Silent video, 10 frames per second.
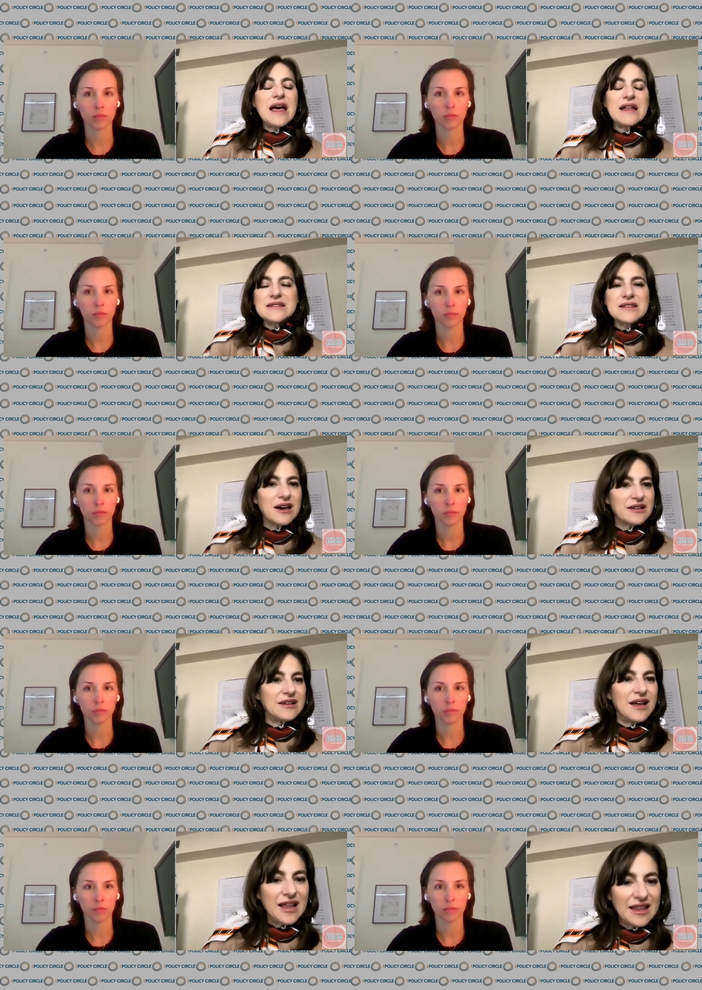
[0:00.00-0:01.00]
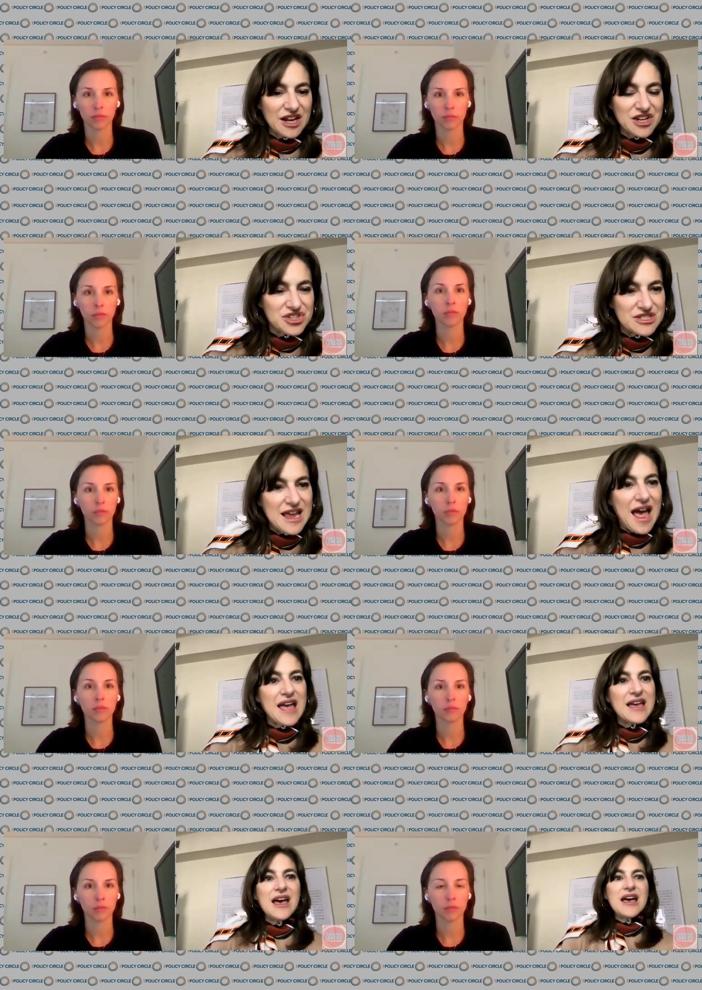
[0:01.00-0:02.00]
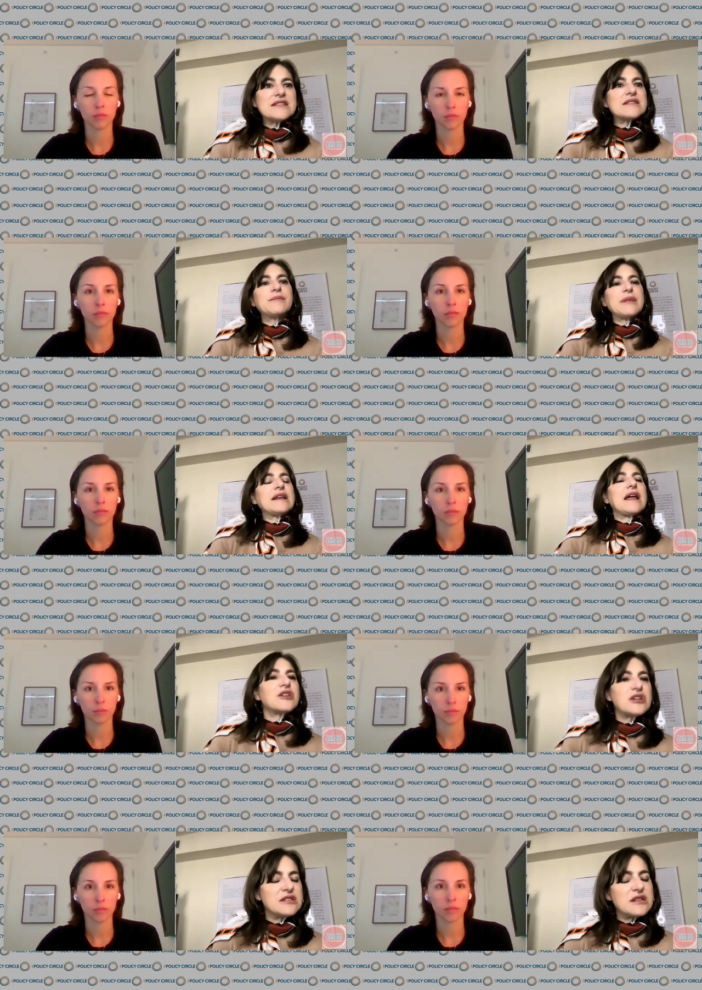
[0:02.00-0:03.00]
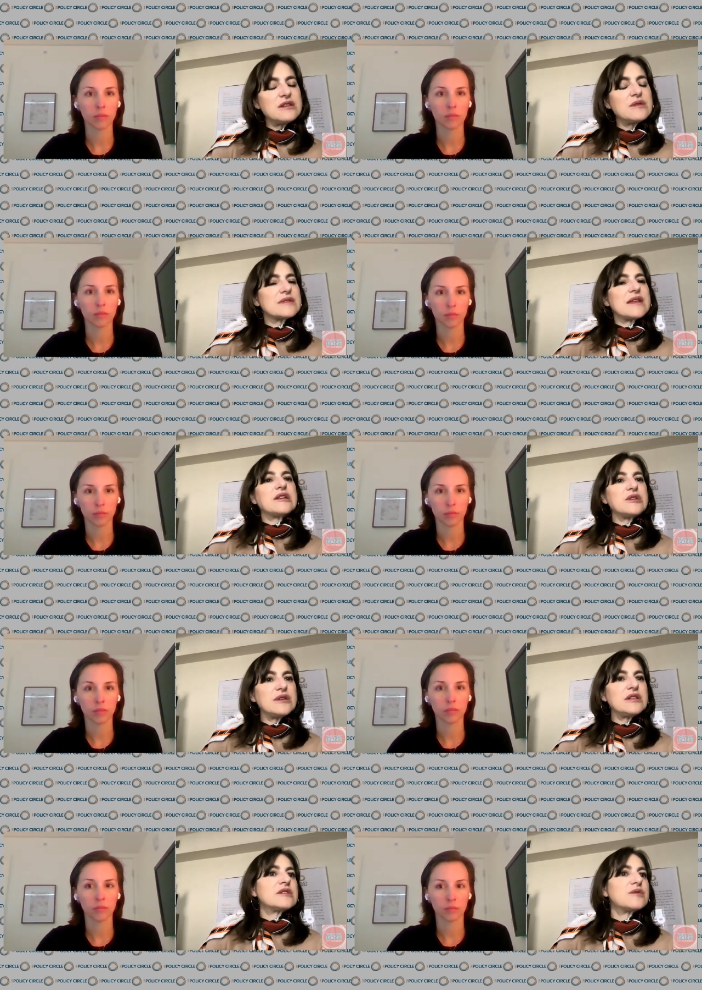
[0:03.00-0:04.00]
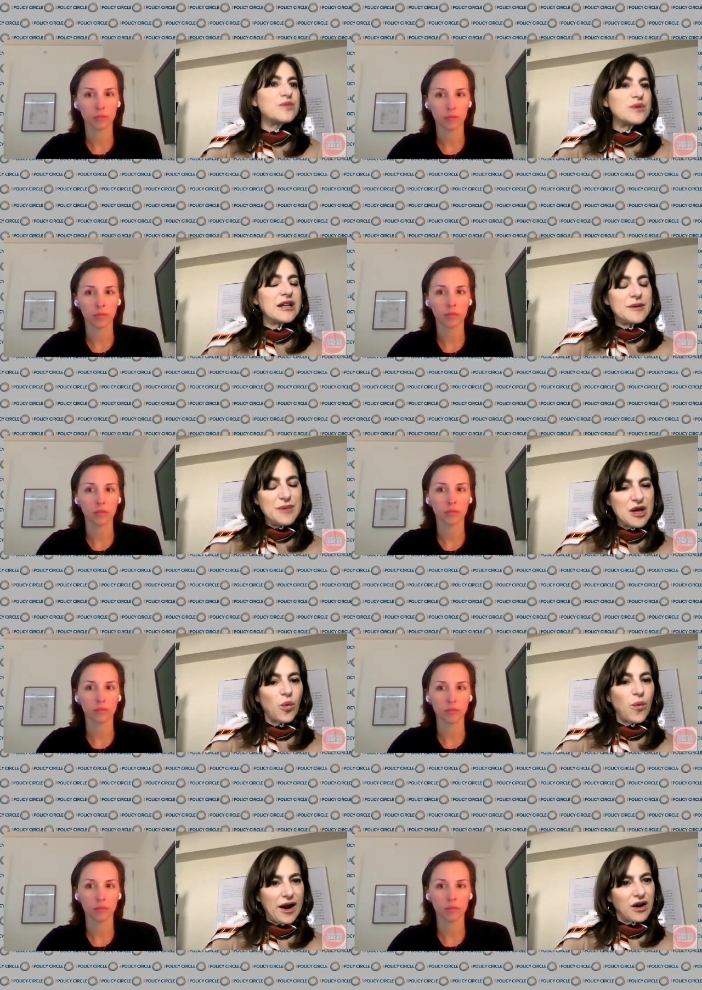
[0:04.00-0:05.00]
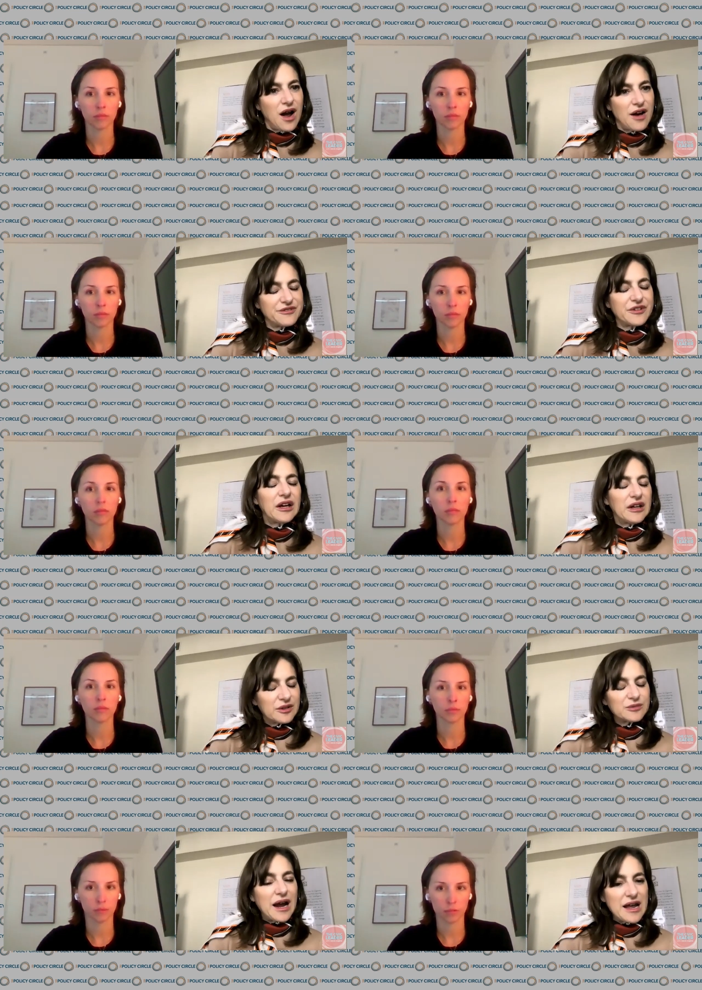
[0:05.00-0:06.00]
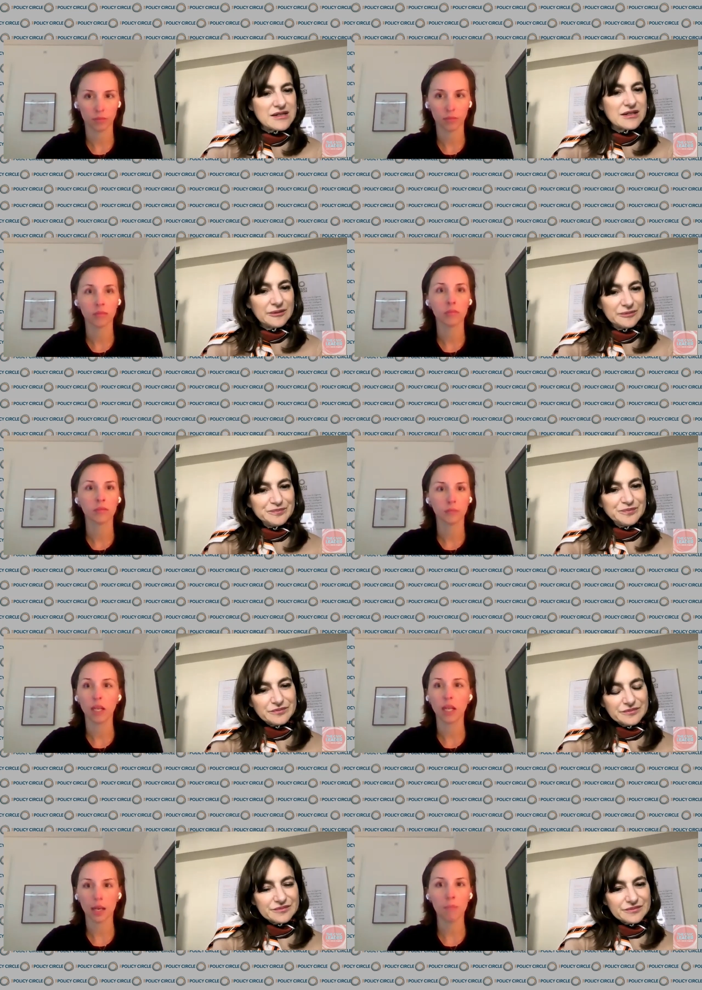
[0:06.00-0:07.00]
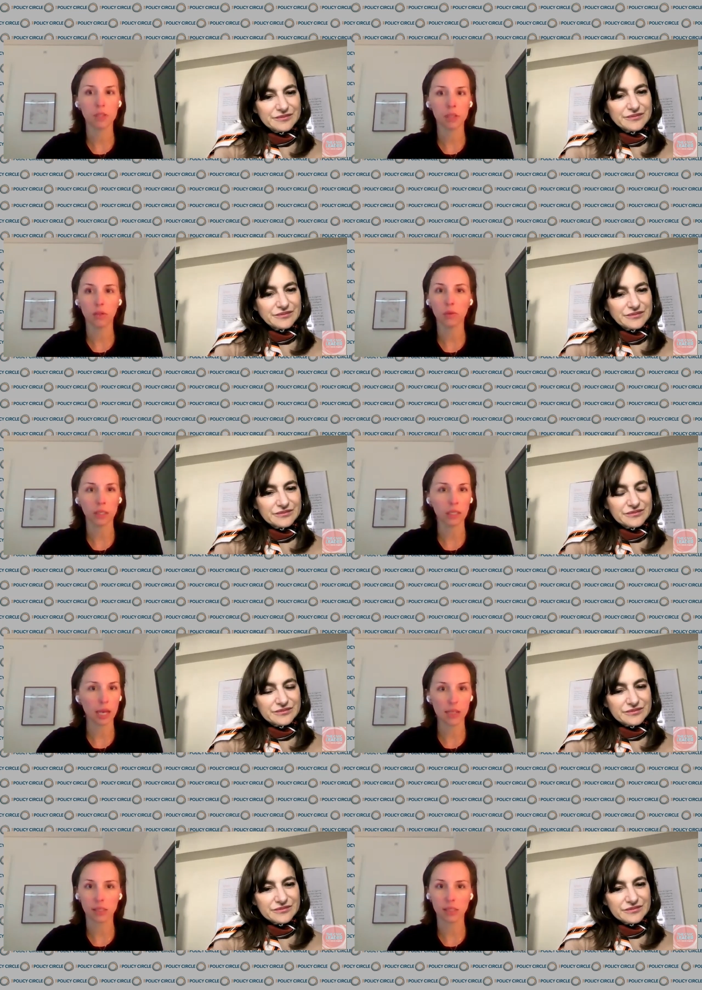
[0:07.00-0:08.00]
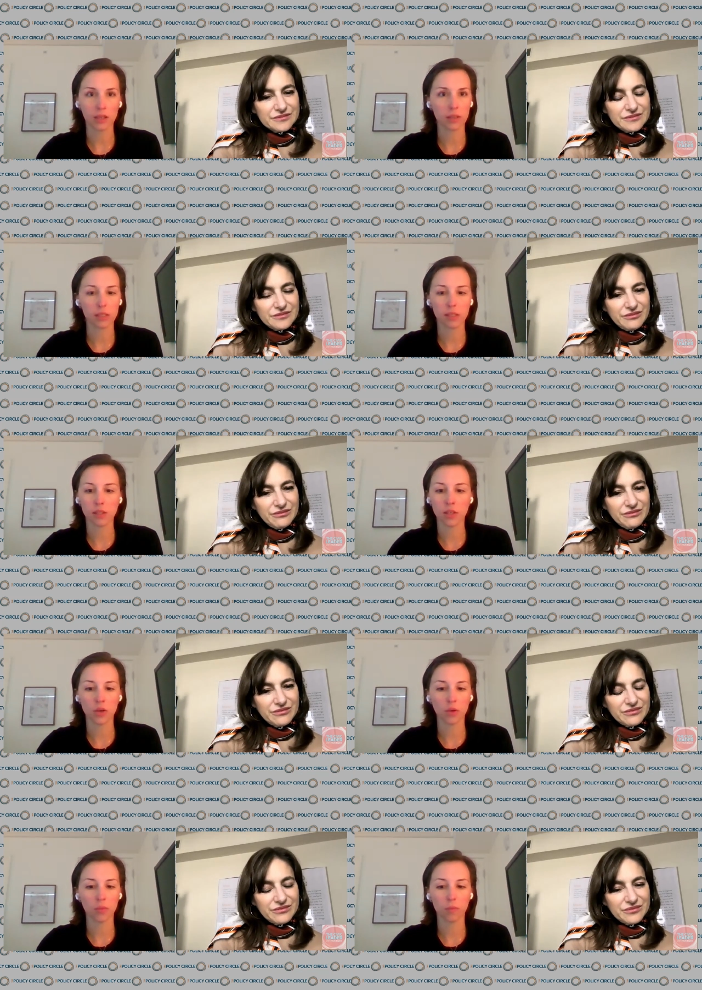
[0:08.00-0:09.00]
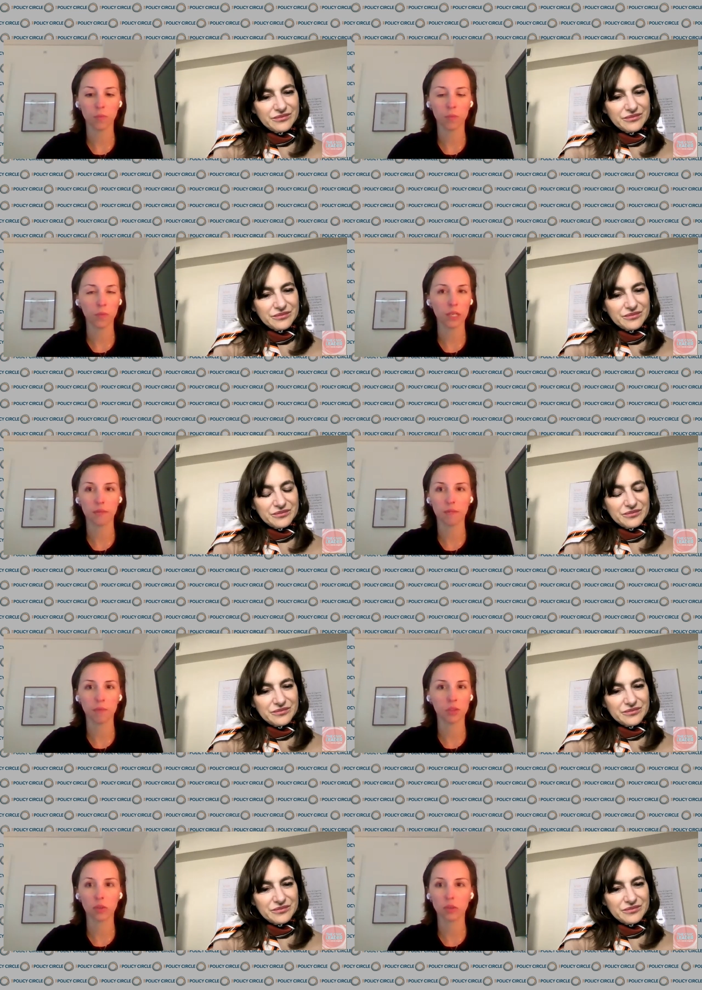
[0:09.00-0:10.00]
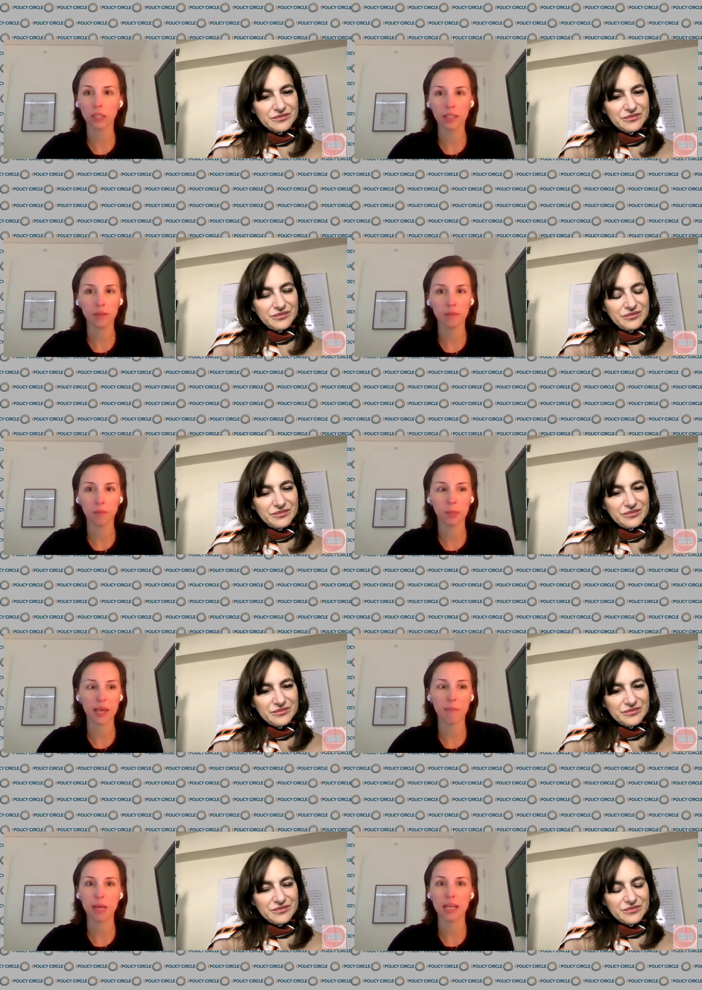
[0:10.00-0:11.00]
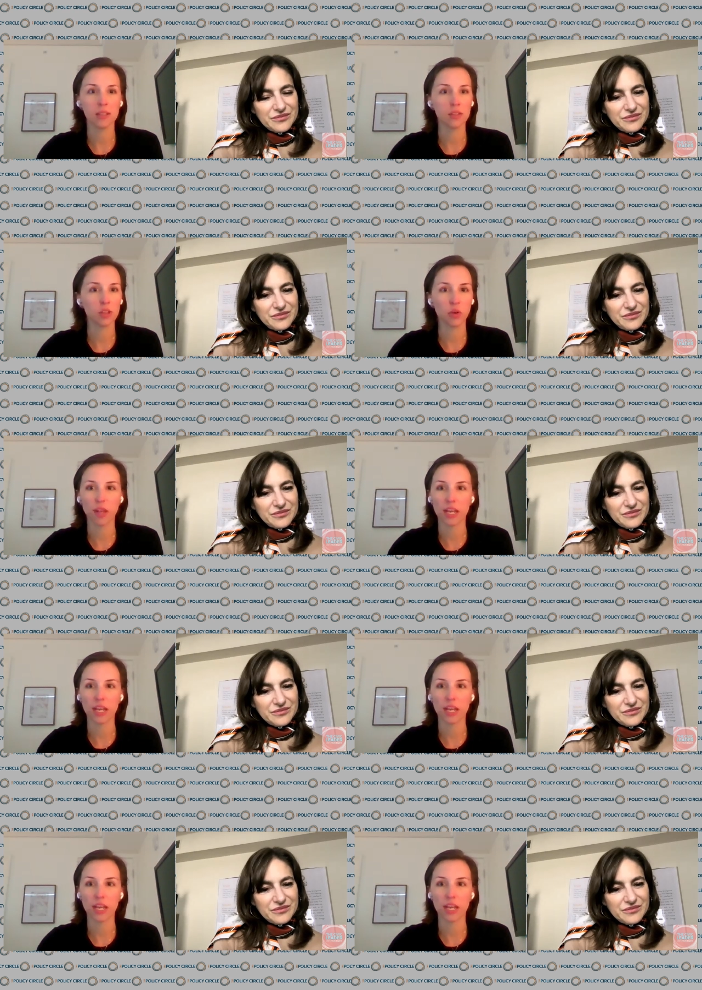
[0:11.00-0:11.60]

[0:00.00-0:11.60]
Speaker 1: ends on election day. It's something that continues that you need to really be aware of,
Speaker 2: right? Absolutely. Yes. There's, you know, that certainly campaigns, you know,